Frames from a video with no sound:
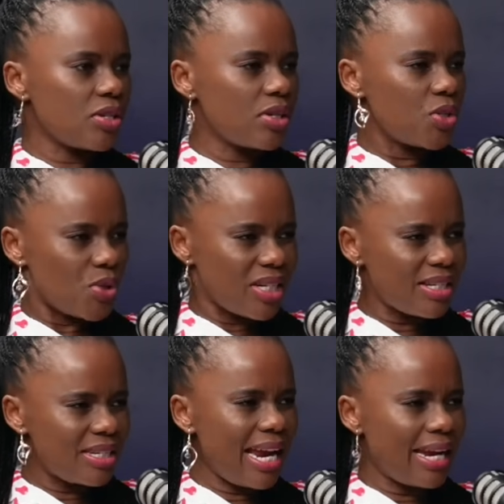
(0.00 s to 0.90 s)
Do you hmm.
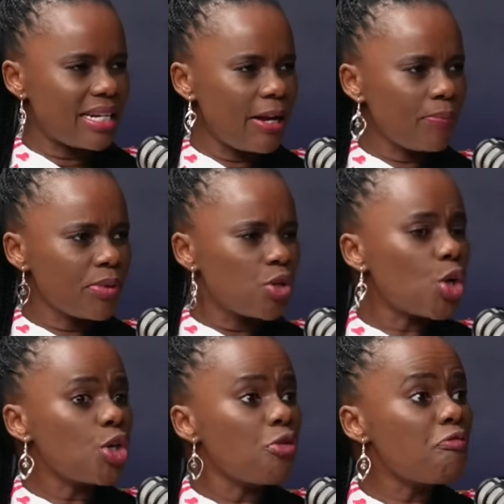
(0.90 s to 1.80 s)
understand? Mm. So hmm.
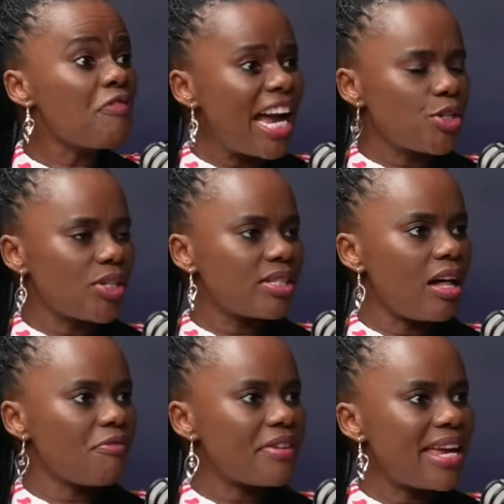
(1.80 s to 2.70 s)
you find
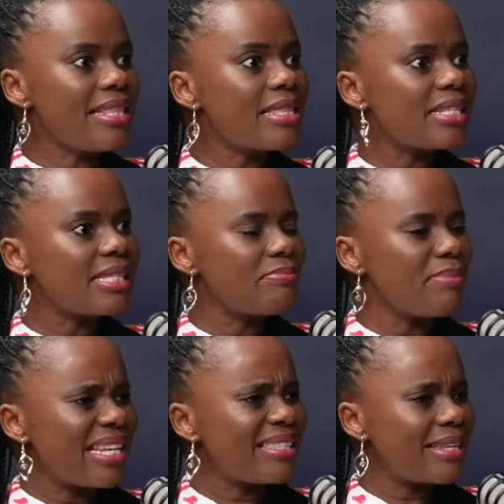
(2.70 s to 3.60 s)
yourself in this
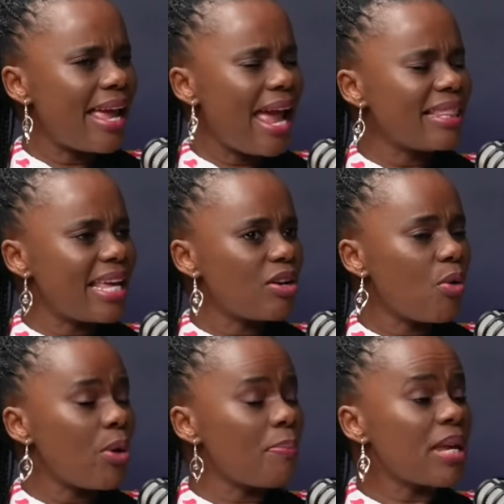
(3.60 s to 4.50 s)
mess, and then
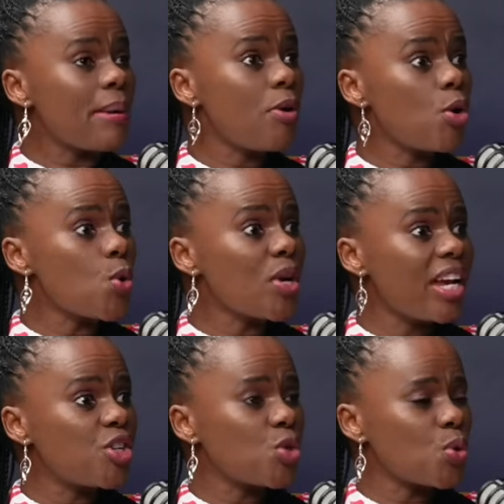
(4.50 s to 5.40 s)
when people look
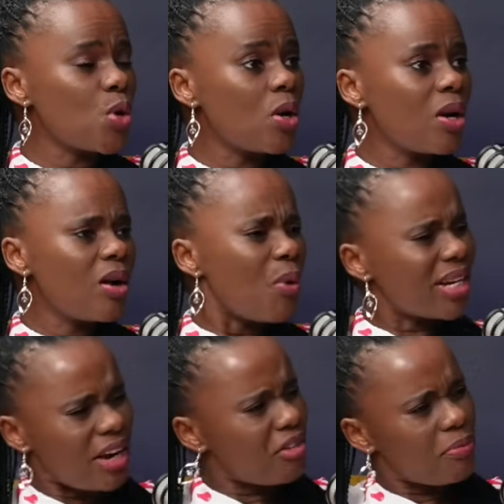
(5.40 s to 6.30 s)
at you, what
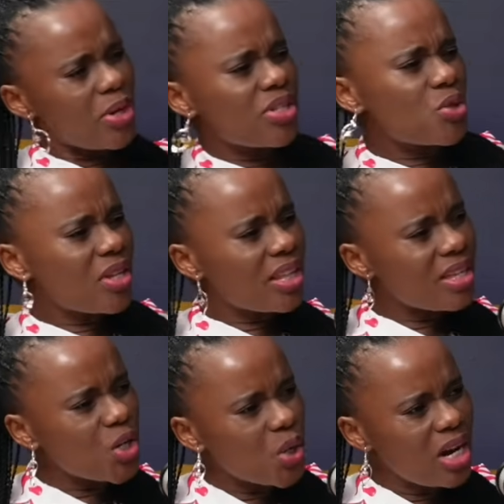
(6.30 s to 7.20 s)
kind of a person do they
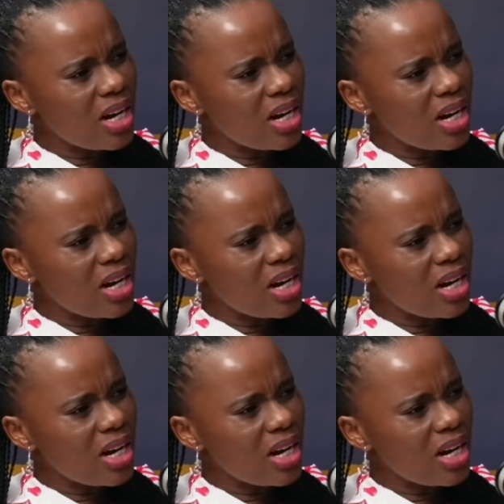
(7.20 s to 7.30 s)
think you are?